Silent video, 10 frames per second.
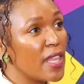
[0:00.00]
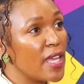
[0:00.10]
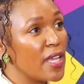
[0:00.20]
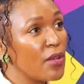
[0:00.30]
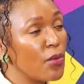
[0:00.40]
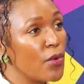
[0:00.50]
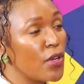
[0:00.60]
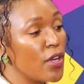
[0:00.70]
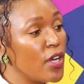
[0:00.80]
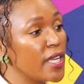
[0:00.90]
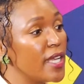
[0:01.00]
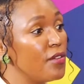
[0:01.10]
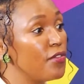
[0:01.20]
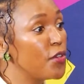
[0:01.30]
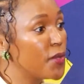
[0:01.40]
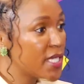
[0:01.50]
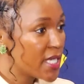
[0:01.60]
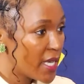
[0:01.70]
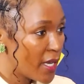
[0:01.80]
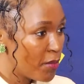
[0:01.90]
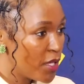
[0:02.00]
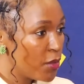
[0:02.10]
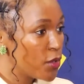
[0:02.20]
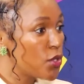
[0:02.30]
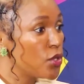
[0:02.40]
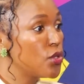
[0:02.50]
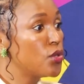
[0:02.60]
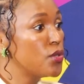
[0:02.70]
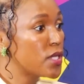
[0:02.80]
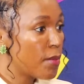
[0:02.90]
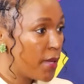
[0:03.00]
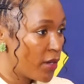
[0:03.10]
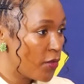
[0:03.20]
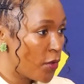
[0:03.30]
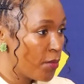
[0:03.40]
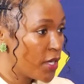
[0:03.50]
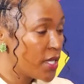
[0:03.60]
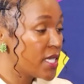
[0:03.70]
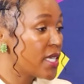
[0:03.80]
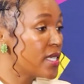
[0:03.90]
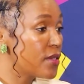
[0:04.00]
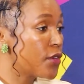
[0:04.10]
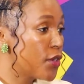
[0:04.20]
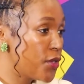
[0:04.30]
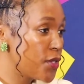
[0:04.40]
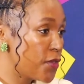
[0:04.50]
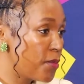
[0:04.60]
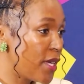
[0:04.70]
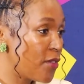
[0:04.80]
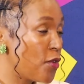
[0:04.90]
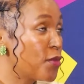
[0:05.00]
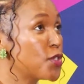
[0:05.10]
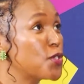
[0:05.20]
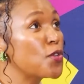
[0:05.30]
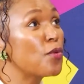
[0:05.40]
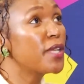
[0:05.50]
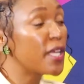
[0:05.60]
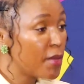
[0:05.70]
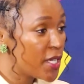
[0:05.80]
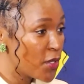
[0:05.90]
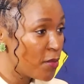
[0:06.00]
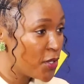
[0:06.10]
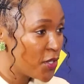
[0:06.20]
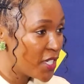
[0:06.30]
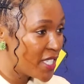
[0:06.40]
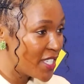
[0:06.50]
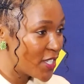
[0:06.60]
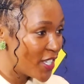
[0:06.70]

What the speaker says: then work on influencing young people to use the platform because it is a very useful platform. There's so many amazing opportunities